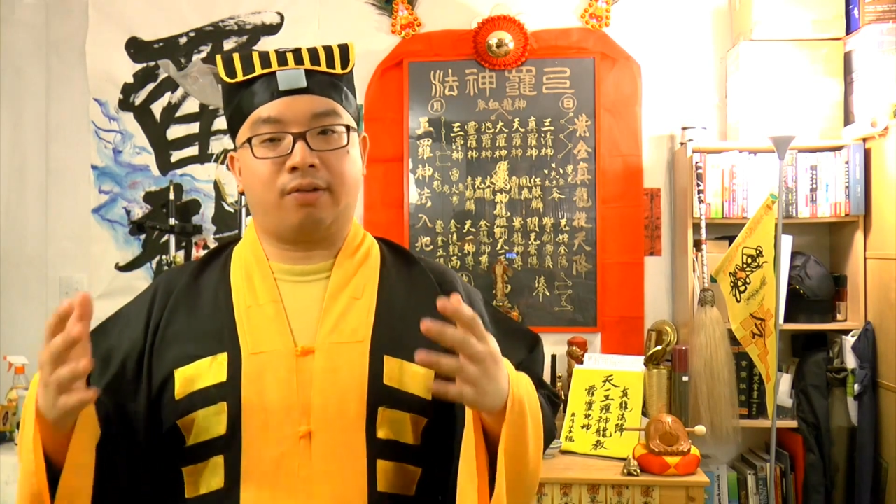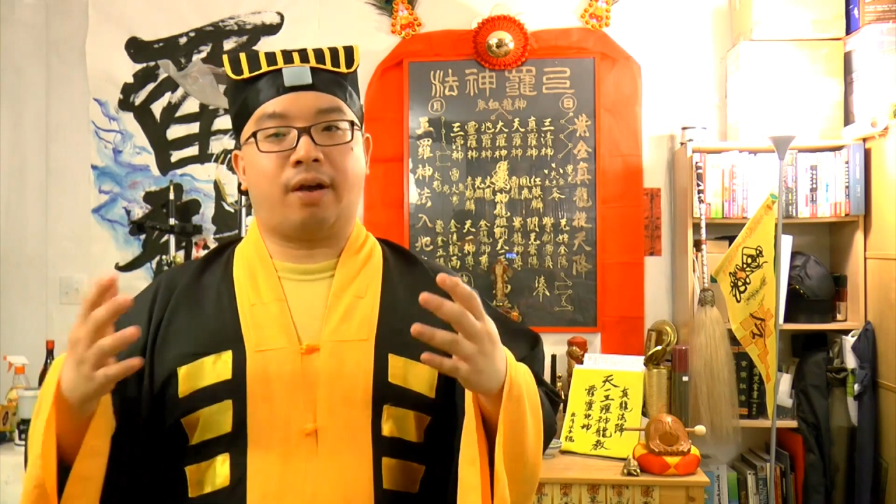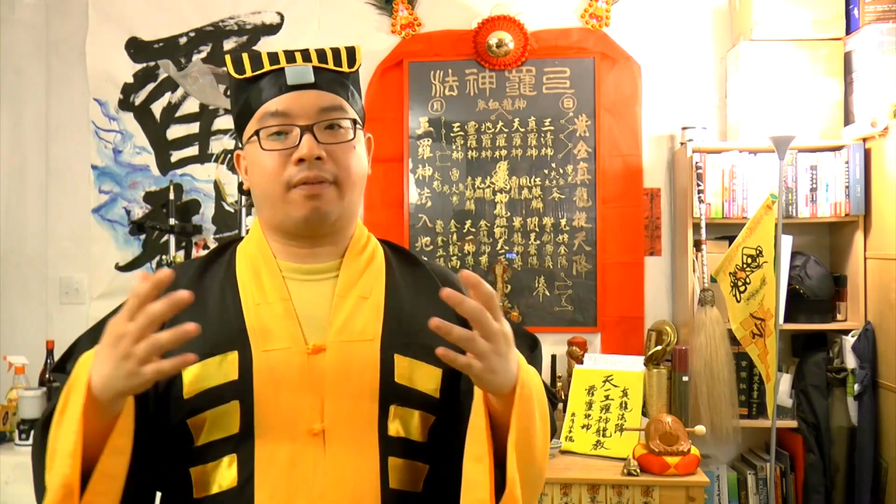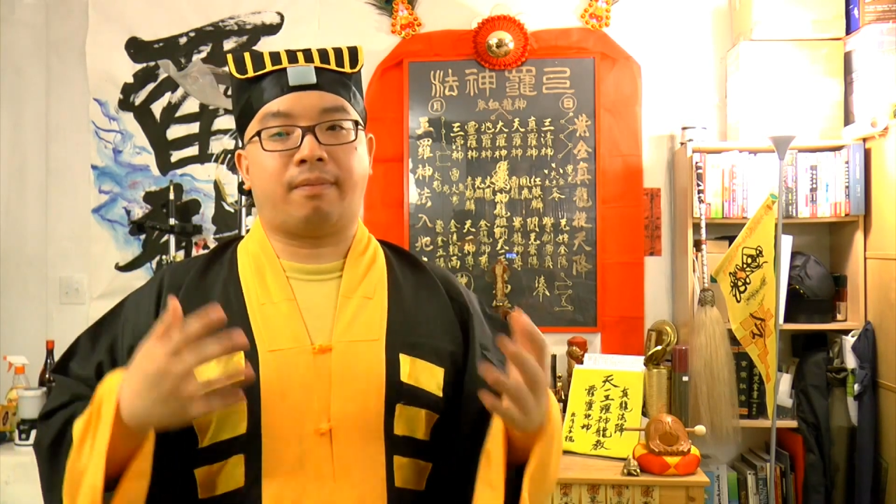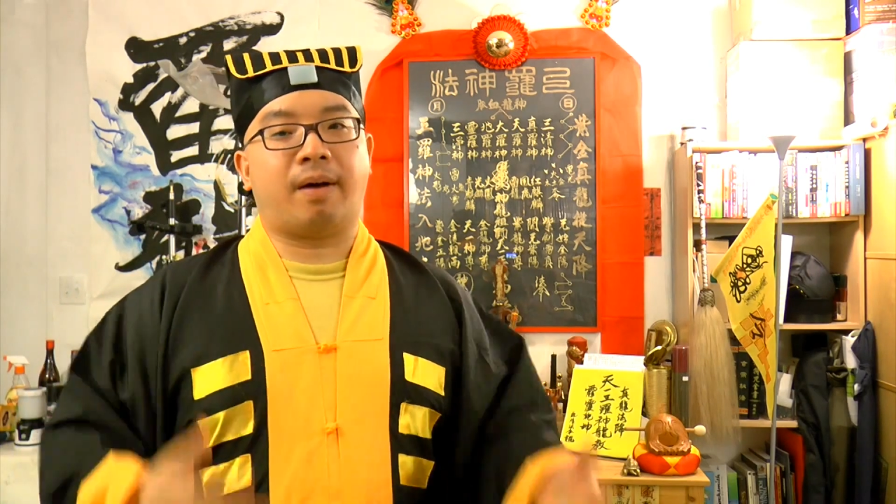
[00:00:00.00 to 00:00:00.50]
you
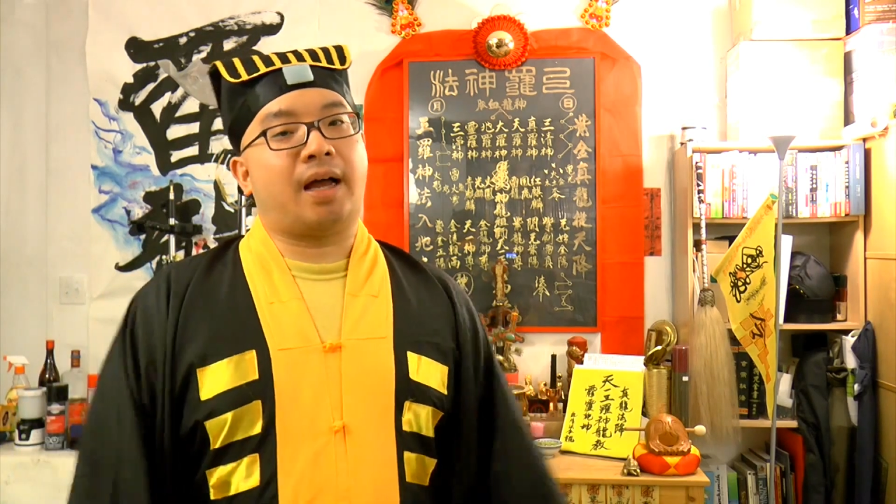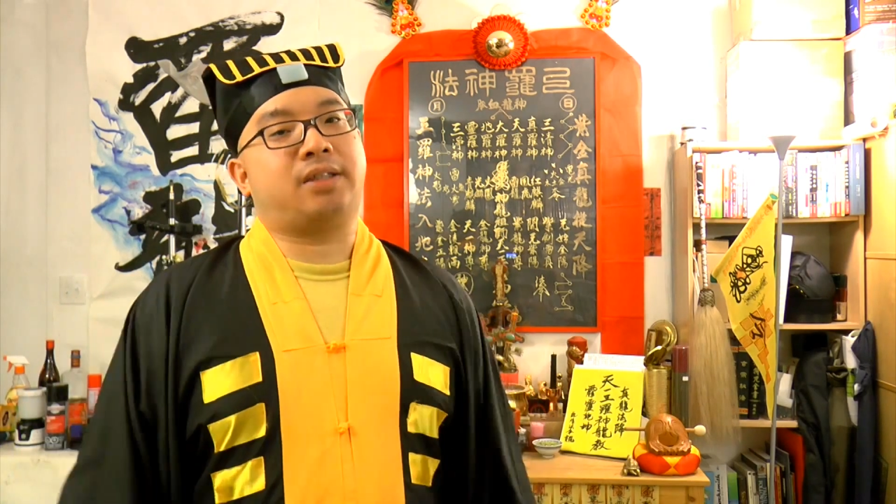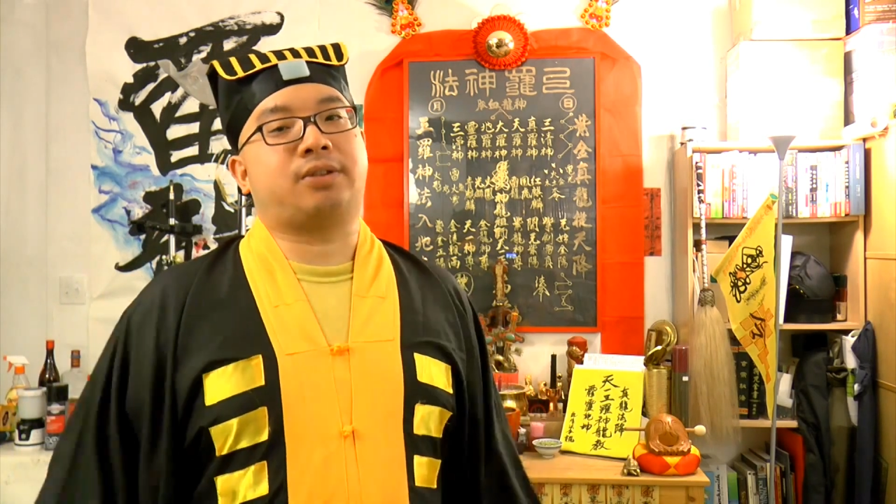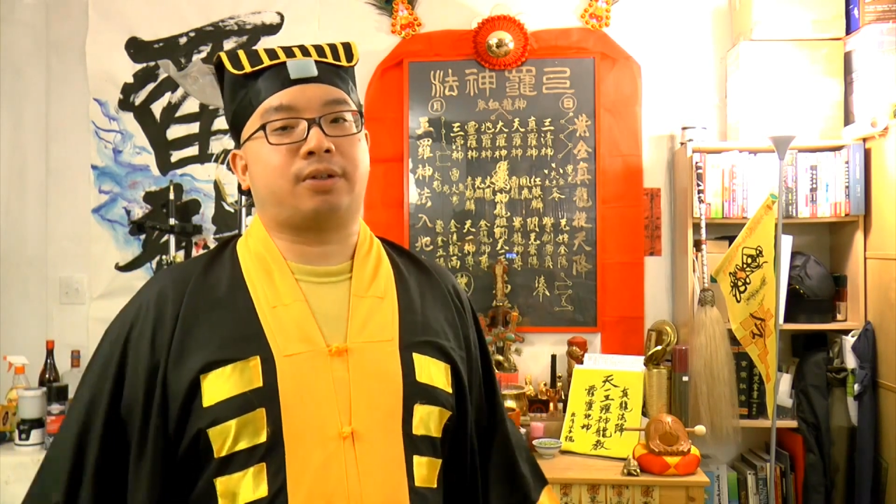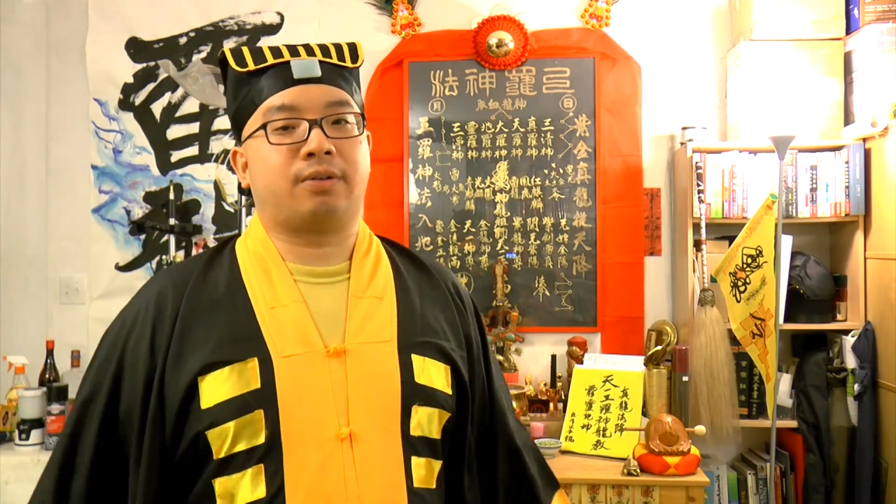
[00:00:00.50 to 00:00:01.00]
have a
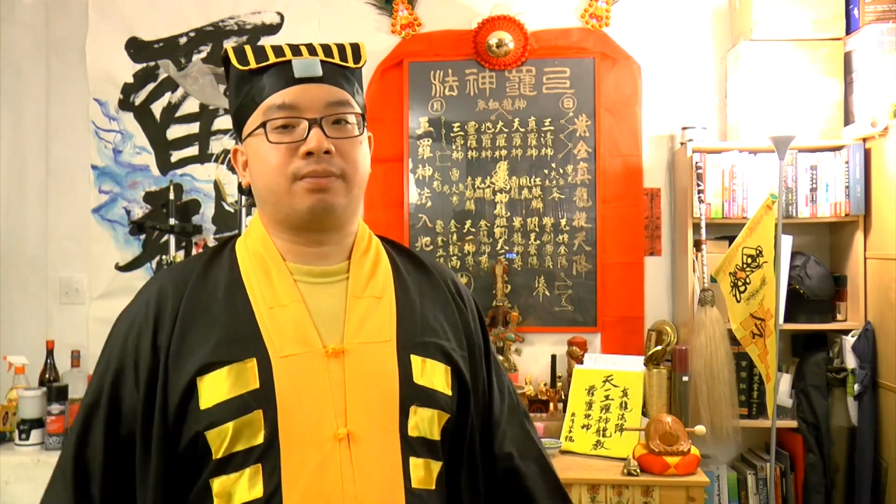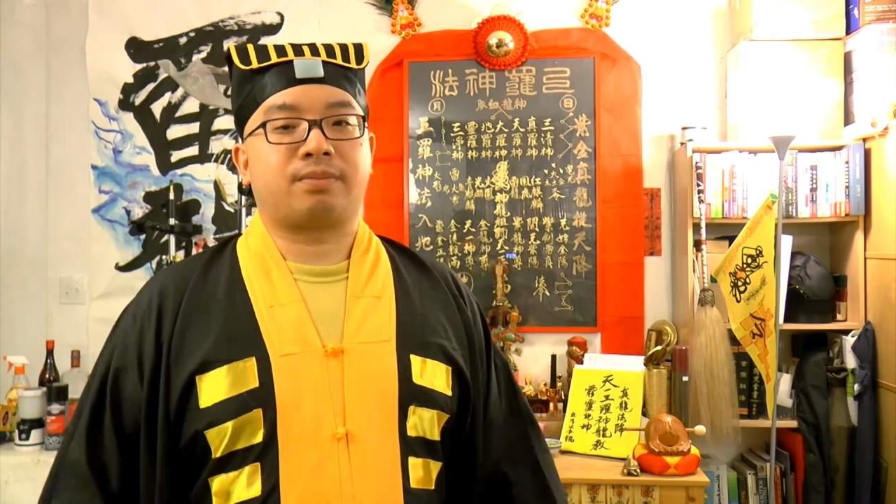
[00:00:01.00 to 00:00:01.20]
master.